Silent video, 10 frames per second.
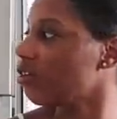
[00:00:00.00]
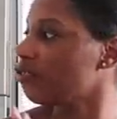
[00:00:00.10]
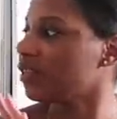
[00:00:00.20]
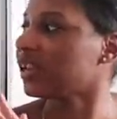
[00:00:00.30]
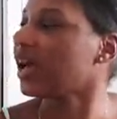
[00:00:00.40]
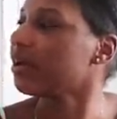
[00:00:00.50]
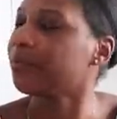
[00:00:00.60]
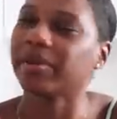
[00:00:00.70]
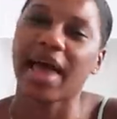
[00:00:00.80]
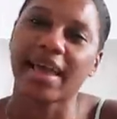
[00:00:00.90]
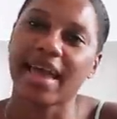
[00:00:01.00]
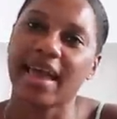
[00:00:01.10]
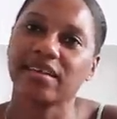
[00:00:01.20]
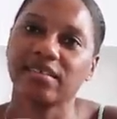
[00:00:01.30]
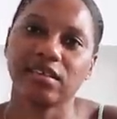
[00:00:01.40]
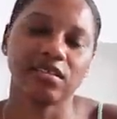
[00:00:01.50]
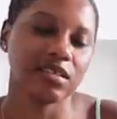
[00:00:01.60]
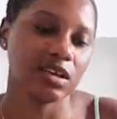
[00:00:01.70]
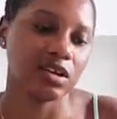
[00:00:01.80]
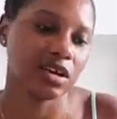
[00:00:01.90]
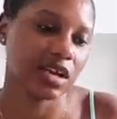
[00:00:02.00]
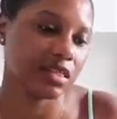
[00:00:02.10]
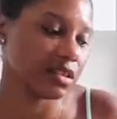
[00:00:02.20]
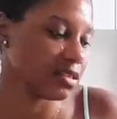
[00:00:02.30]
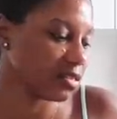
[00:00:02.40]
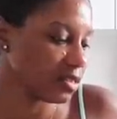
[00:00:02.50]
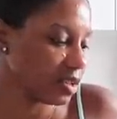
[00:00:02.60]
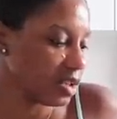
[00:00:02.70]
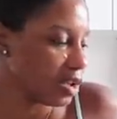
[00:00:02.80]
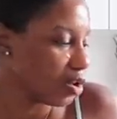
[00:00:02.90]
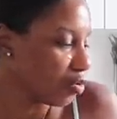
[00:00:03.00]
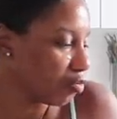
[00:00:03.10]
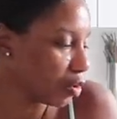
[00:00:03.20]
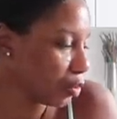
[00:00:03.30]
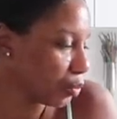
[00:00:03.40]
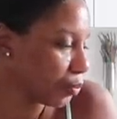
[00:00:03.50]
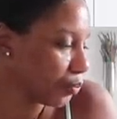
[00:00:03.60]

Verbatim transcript: other than like black accents here in this room.